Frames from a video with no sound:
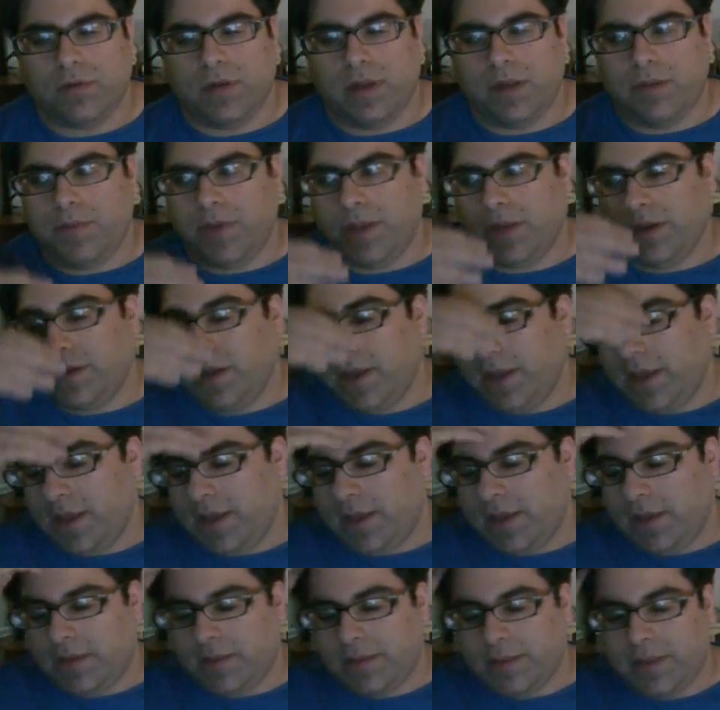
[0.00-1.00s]
I mean,
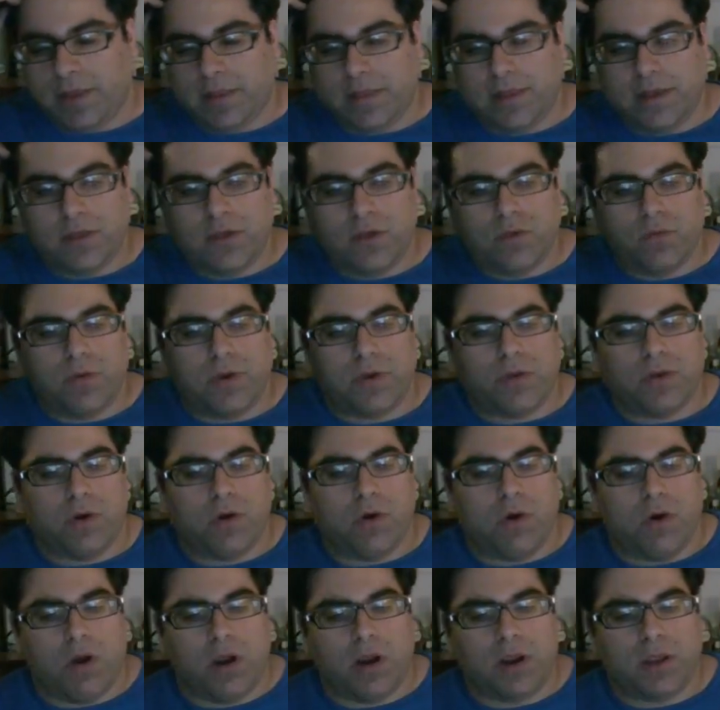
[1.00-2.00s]
this is where the
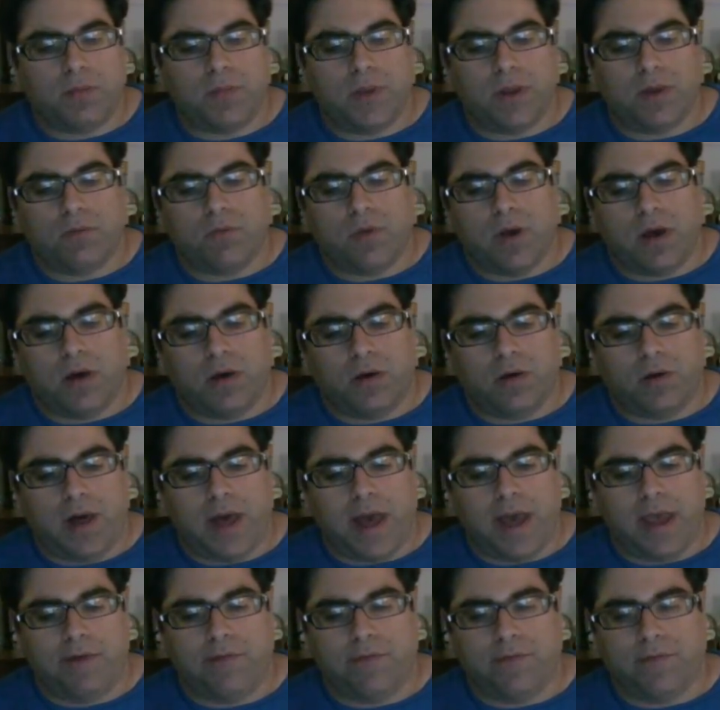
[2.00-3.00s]
whole argument, well,
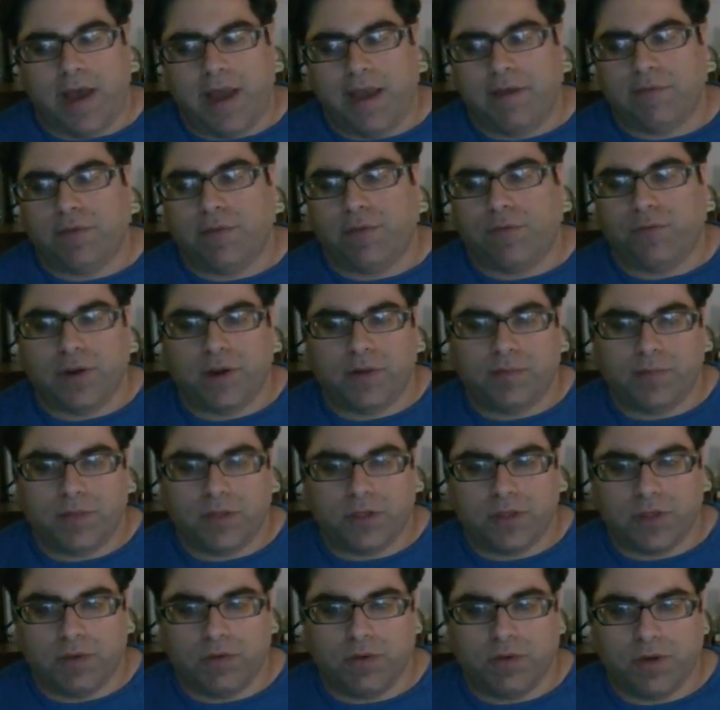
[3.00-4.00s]
I have the freedom to
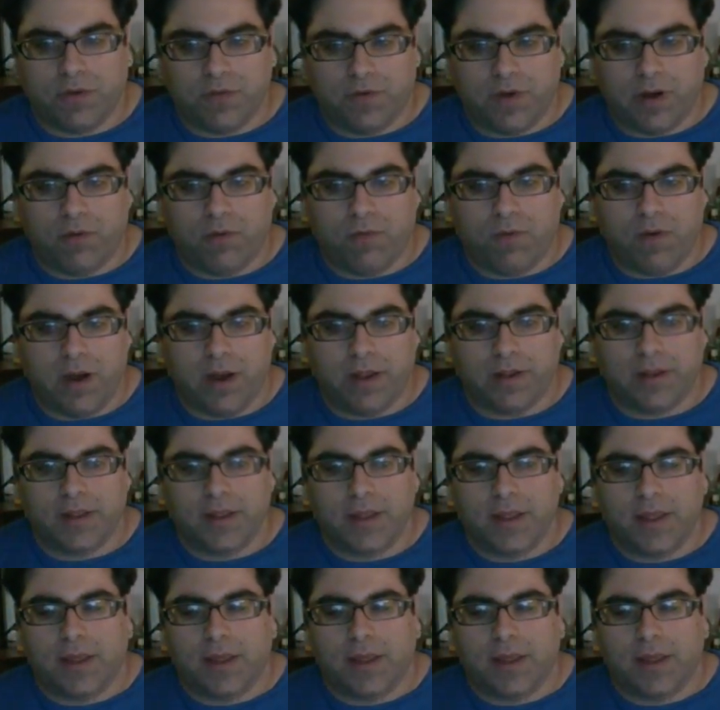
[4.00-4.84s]
say whatever I want,